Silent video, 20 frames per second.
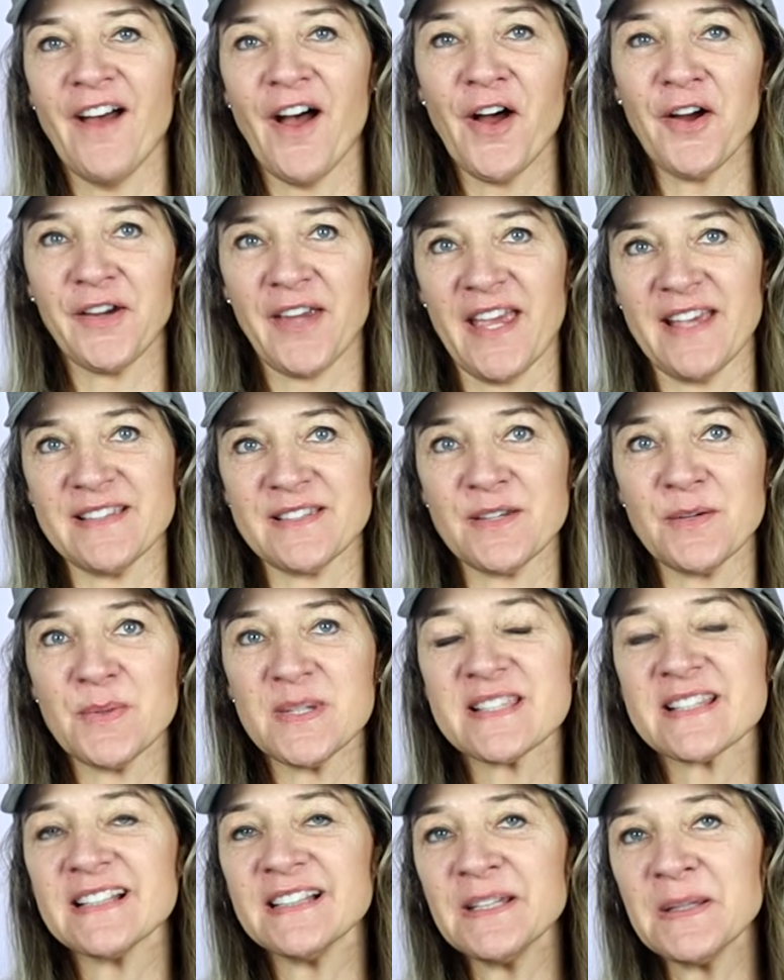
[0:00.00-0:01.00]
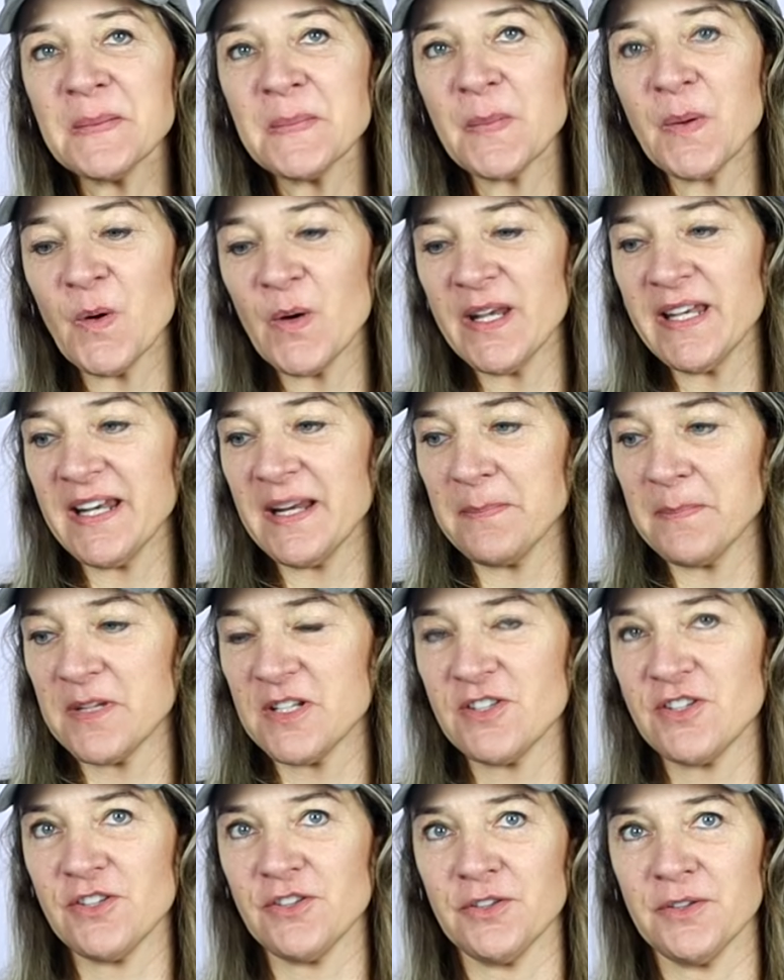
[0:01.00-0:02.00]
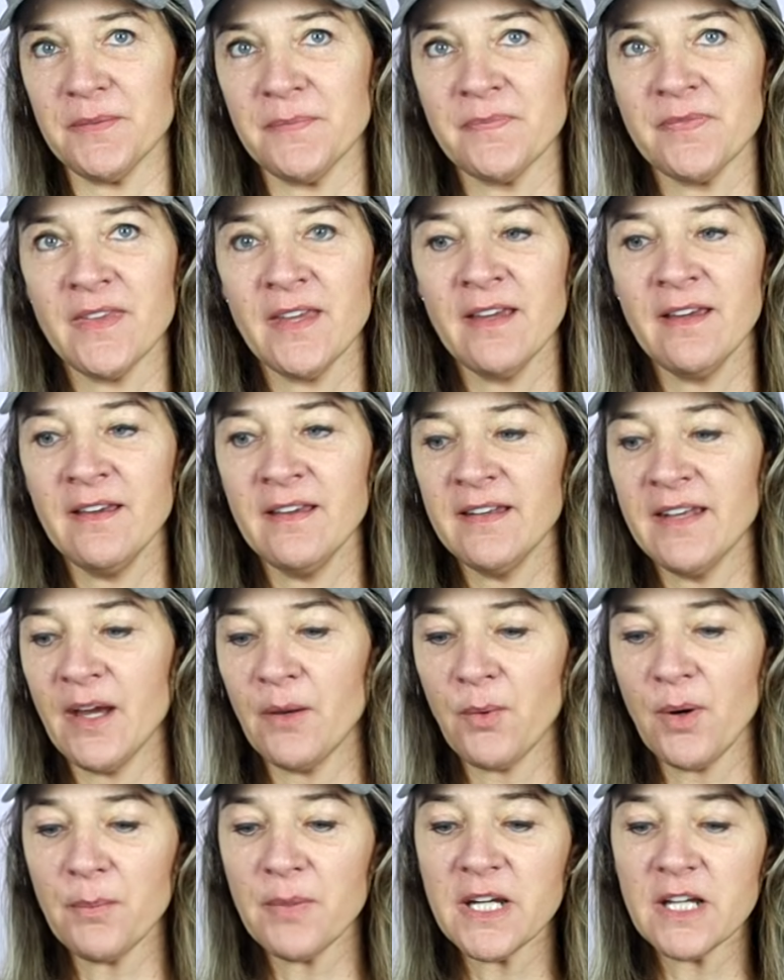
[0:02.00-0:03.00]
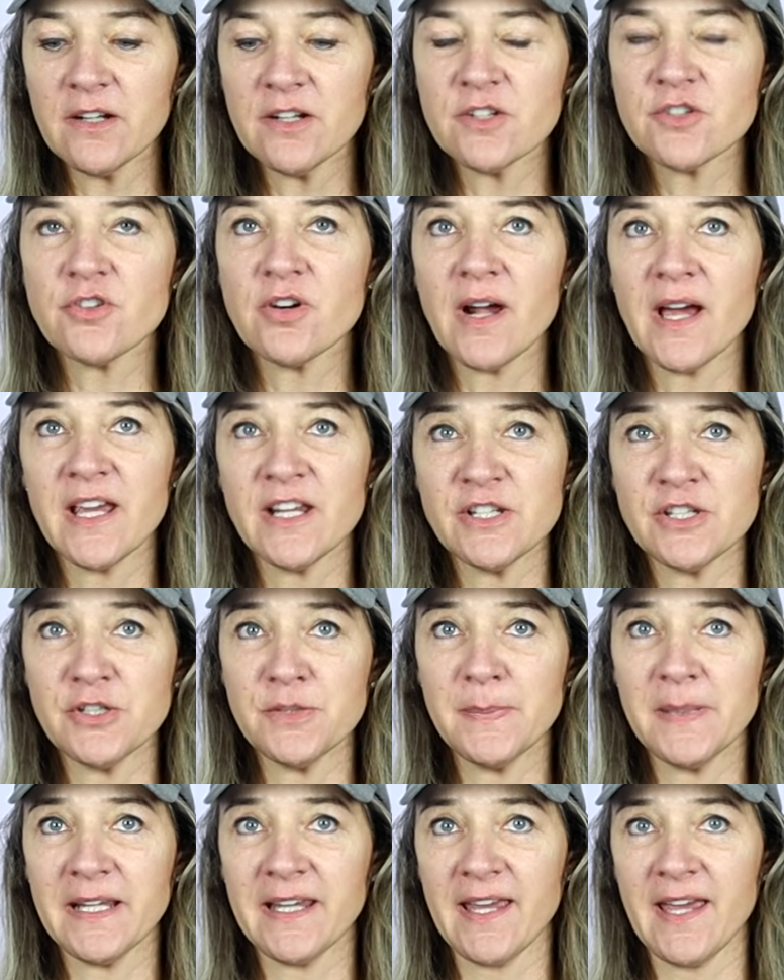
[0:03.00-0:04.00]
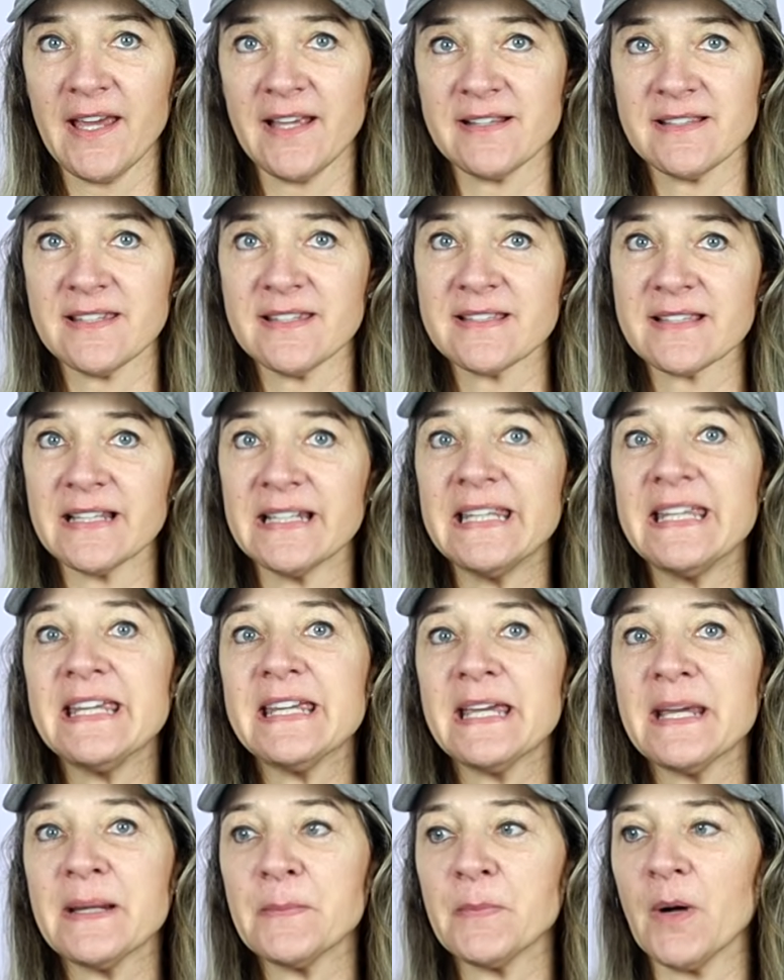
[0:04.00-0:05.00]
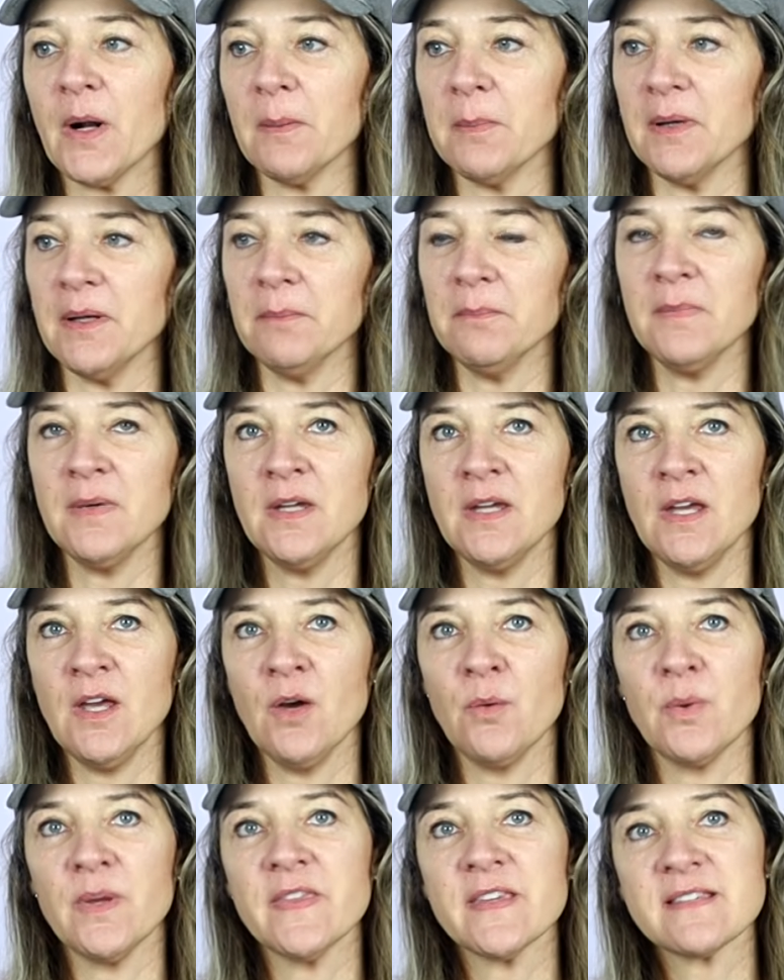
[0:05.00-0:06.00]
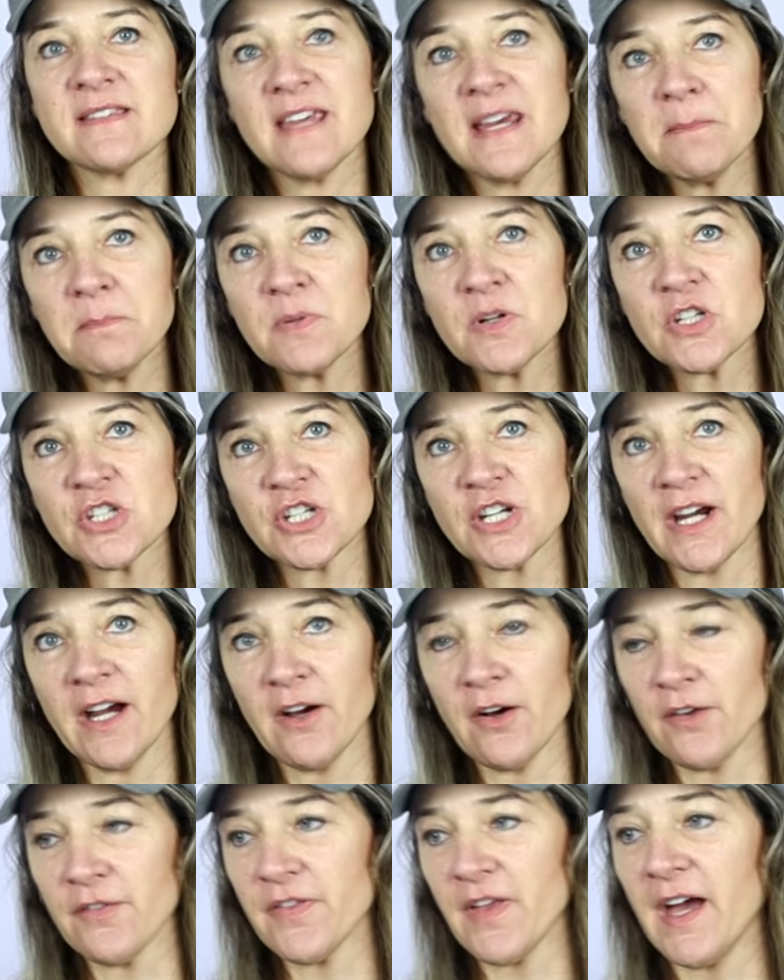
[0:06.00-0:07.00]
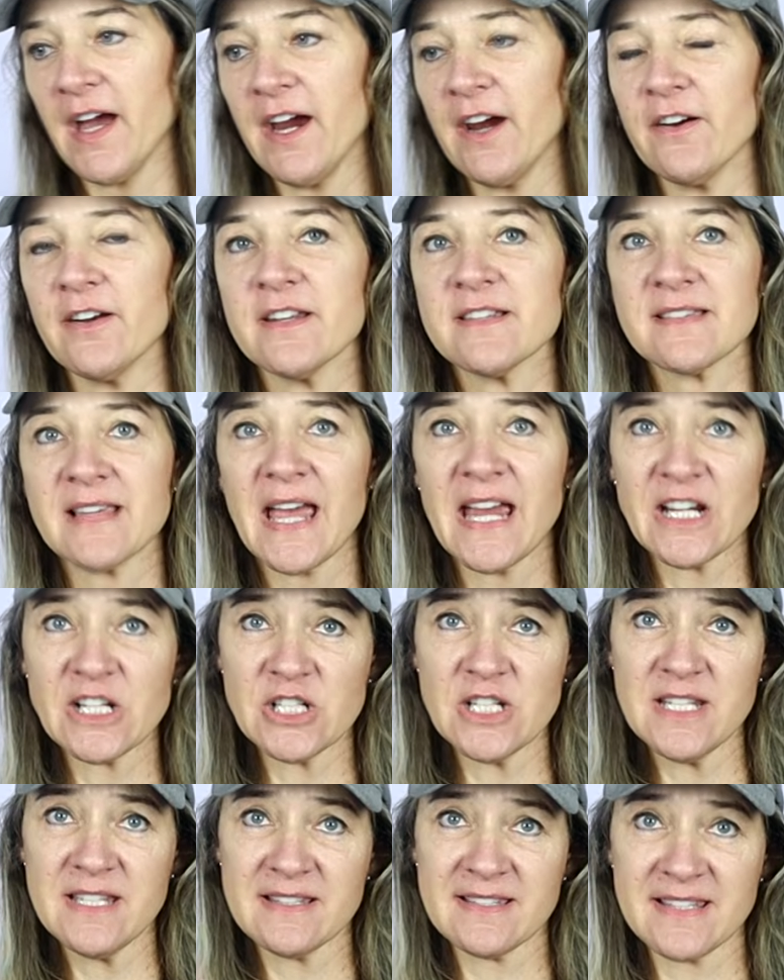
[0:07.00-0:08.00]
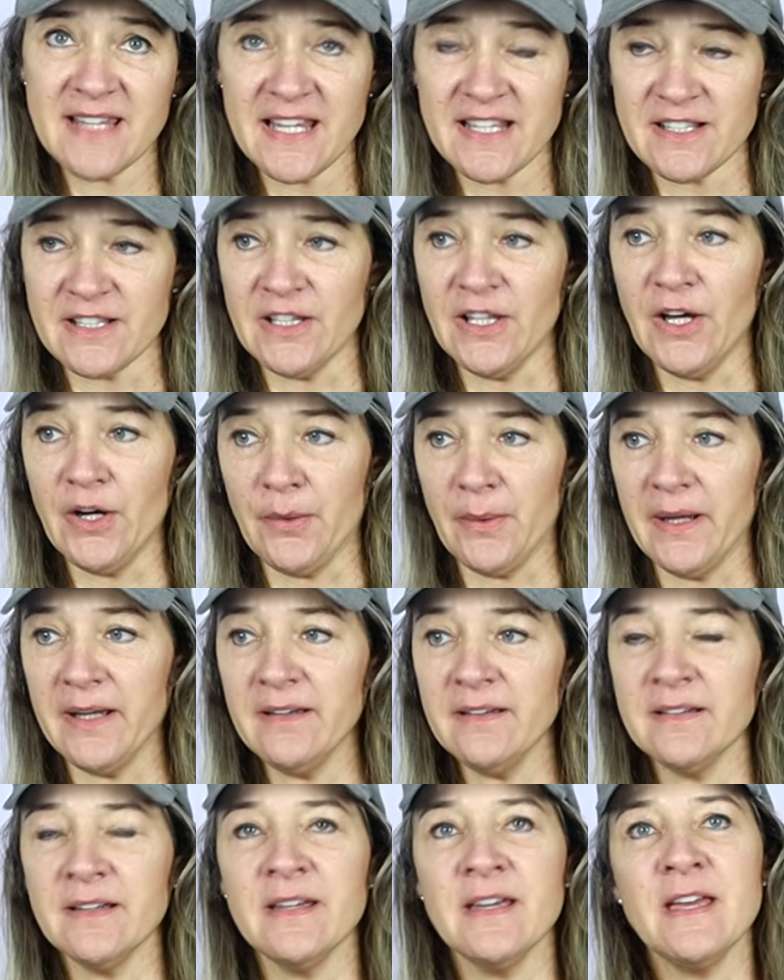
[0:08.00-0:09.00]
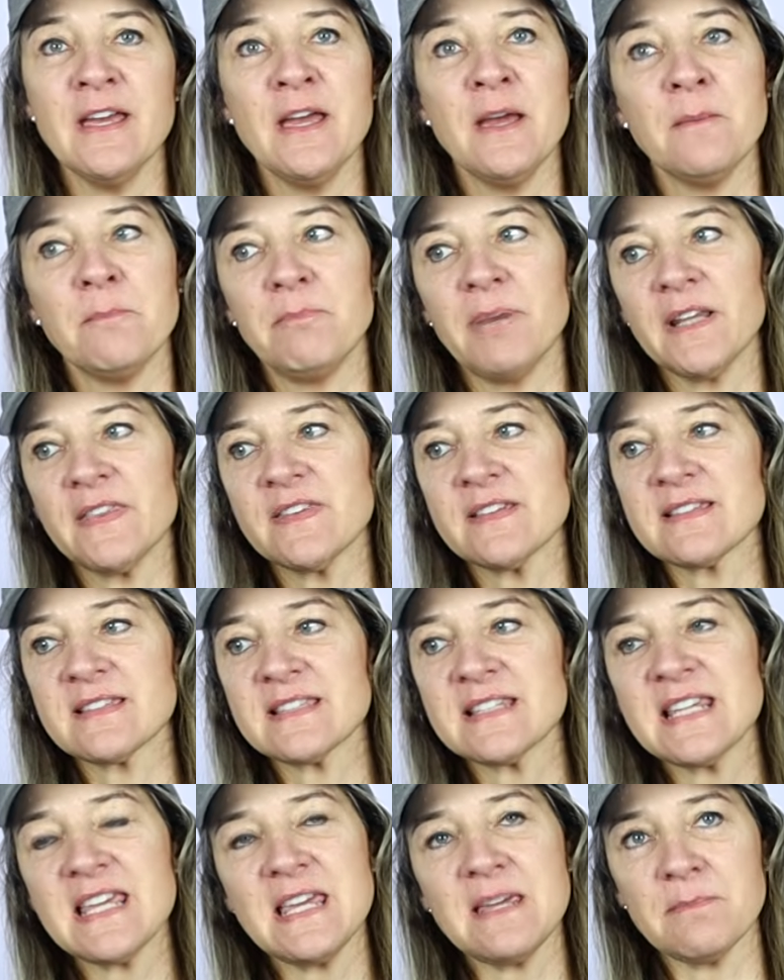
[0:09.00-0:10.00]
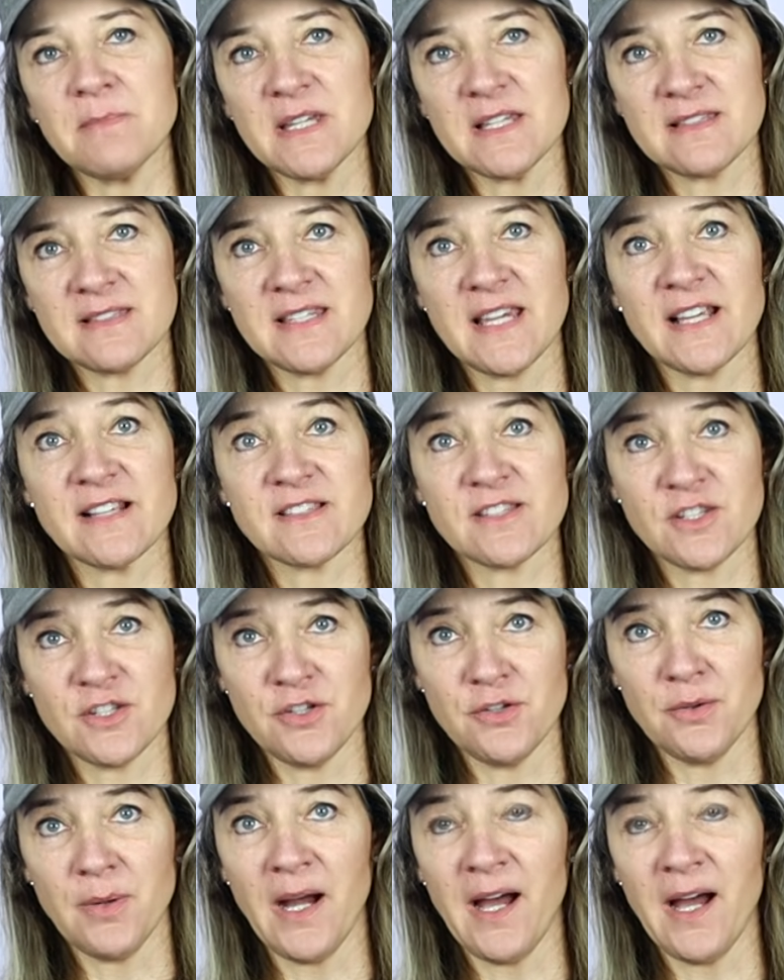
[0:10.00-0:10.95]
Okay, so we're still on point number 2. Now what we're going to try and duplicate is a leaking problem when the temperature of the iron is actually set lower, but the steam is set too